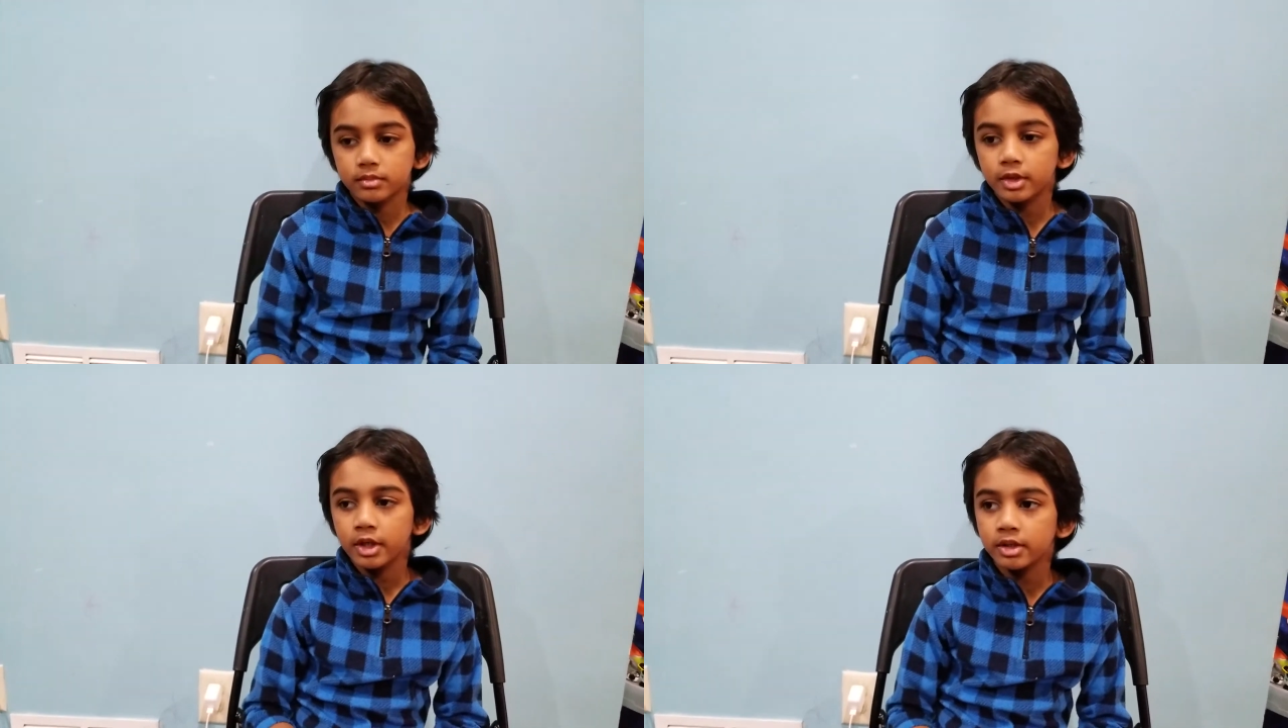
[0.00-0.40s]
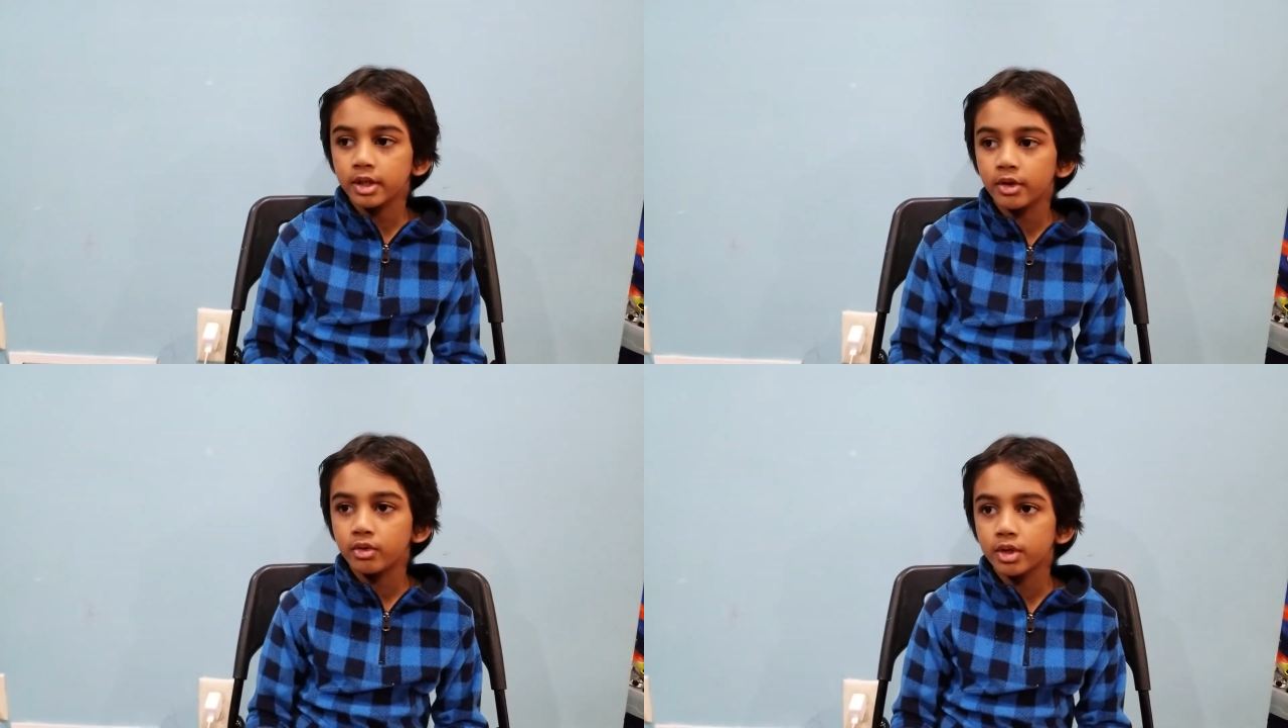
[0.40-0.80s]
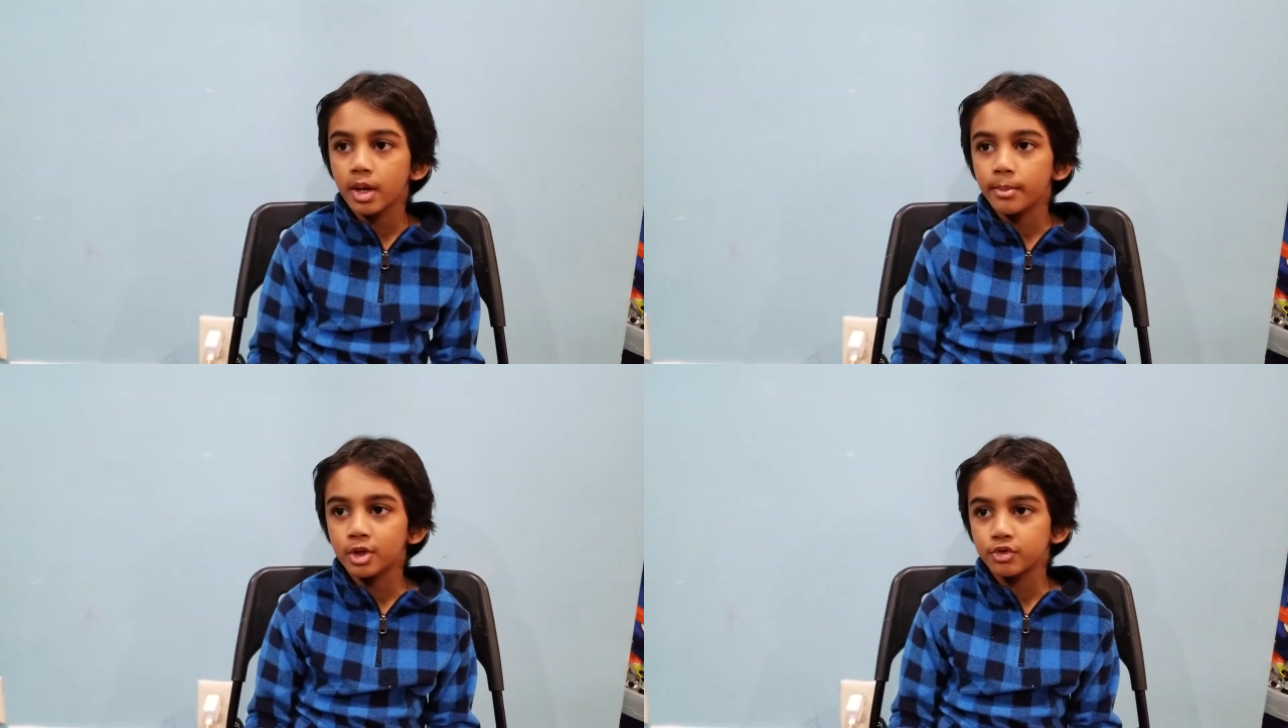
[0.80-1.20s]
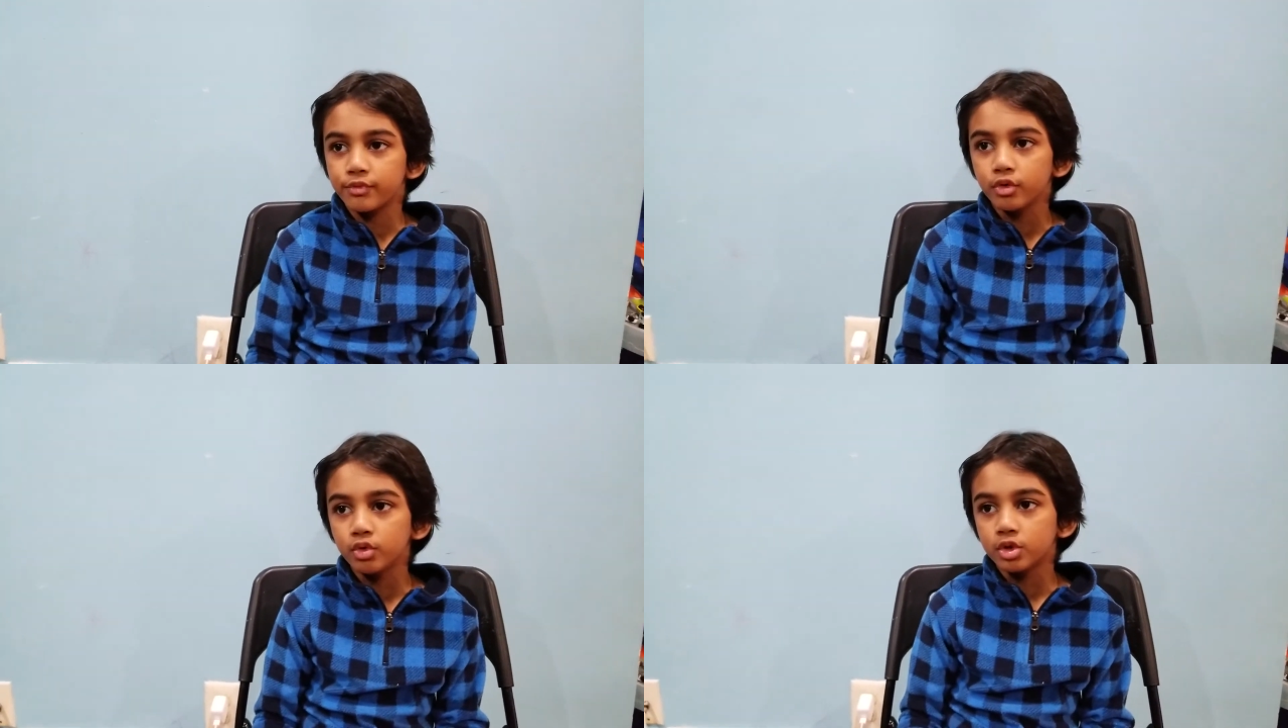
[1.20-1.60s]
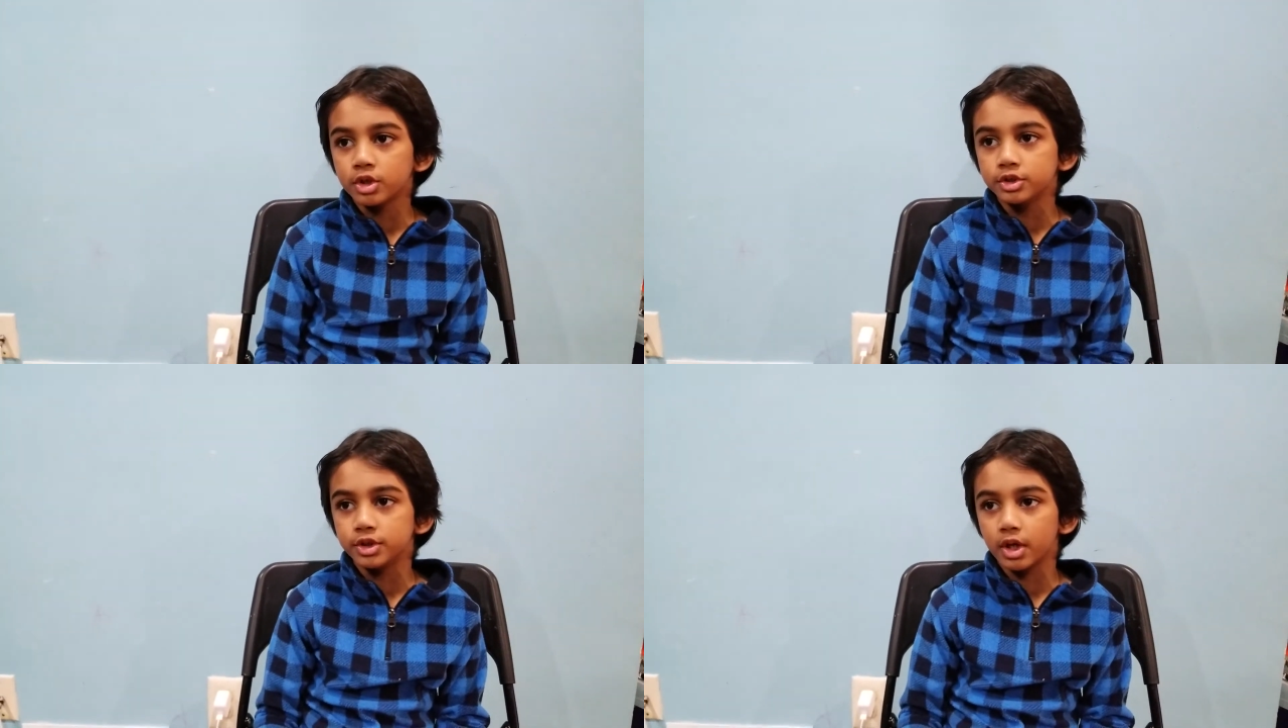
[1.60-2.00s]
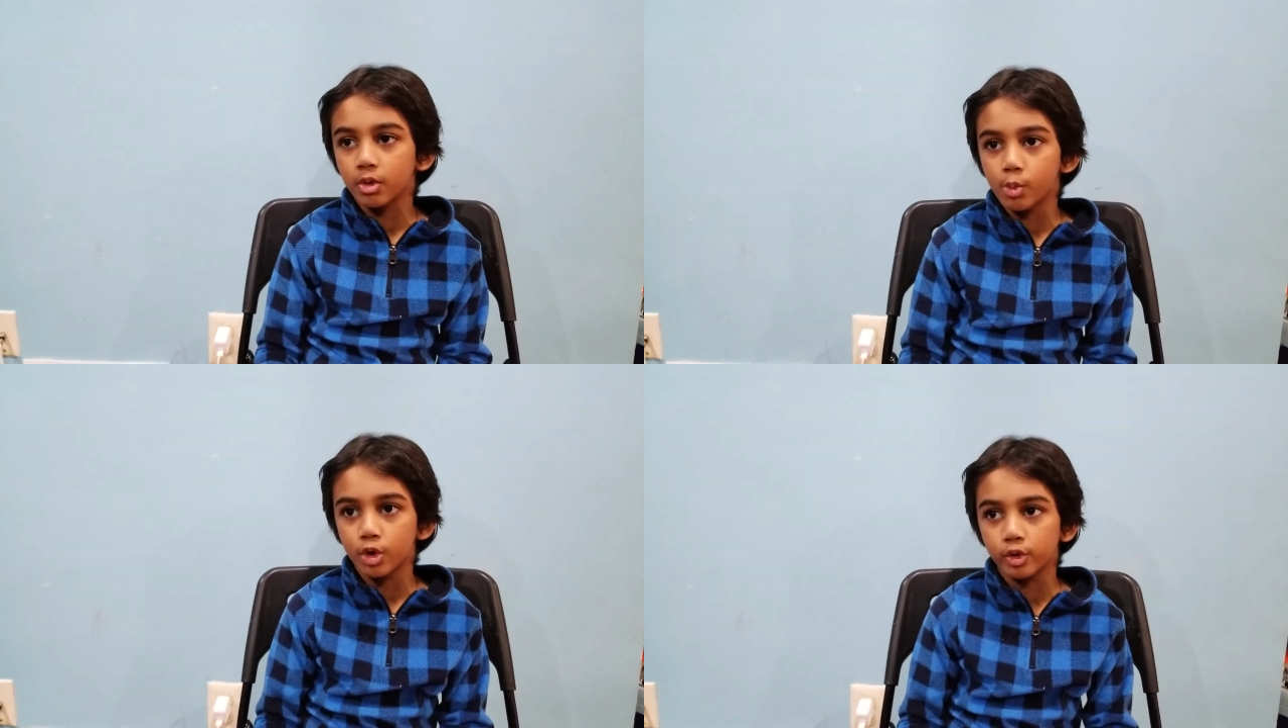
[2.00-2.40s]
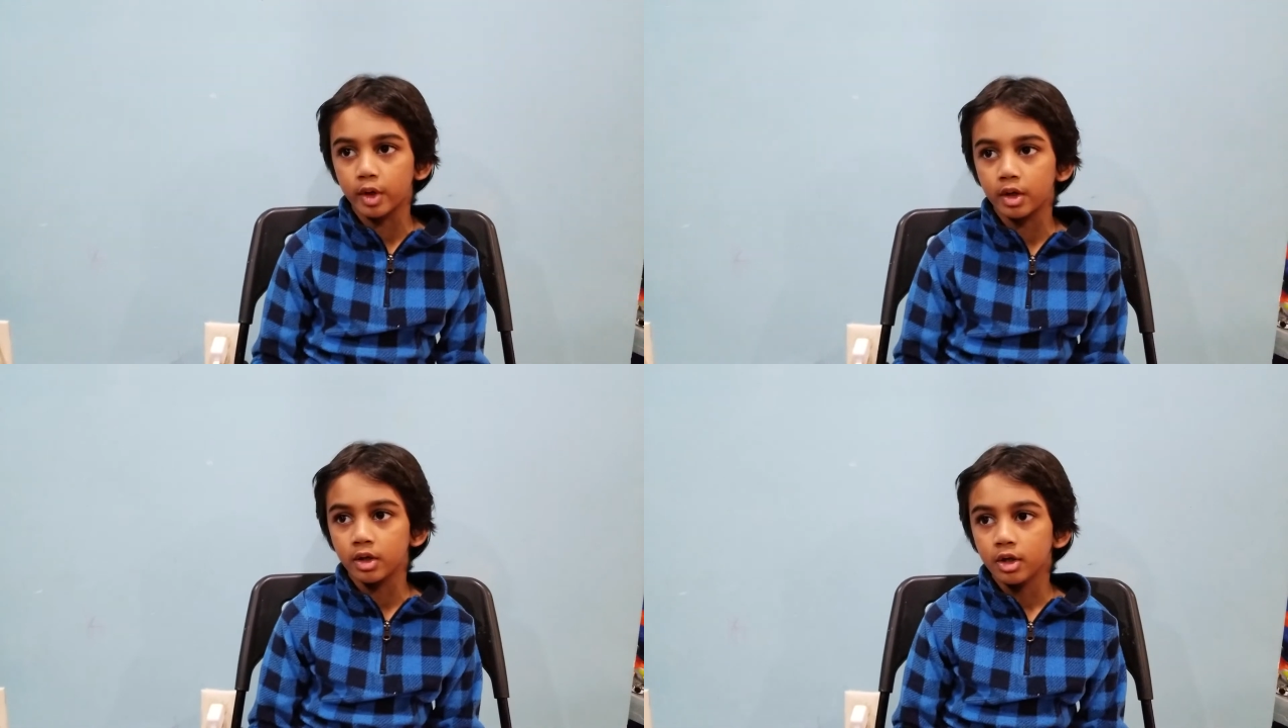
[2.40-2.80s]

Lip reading: they don't get much food because they're working